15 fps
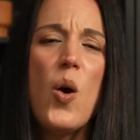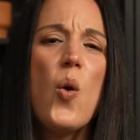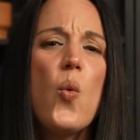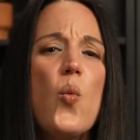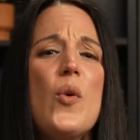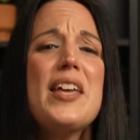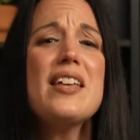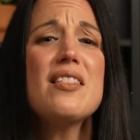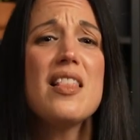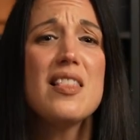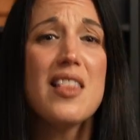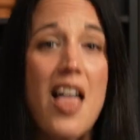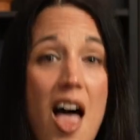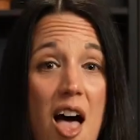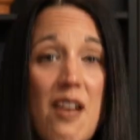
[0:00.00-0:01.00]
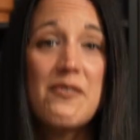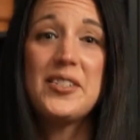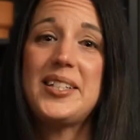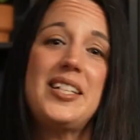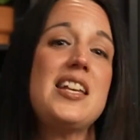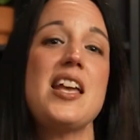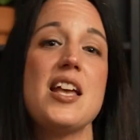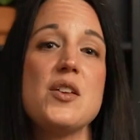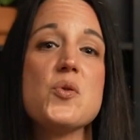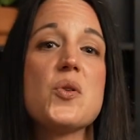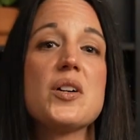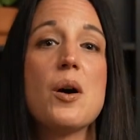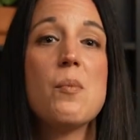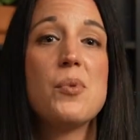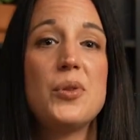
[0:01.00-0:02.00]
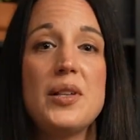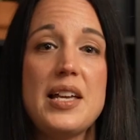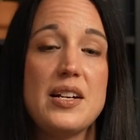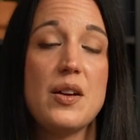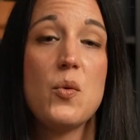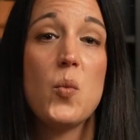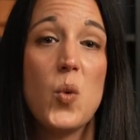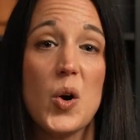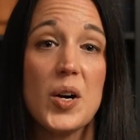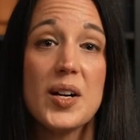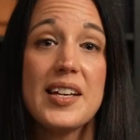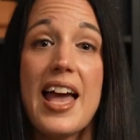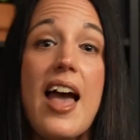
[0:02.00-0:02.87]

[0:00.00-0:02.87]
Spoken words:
We love seeing your completed work,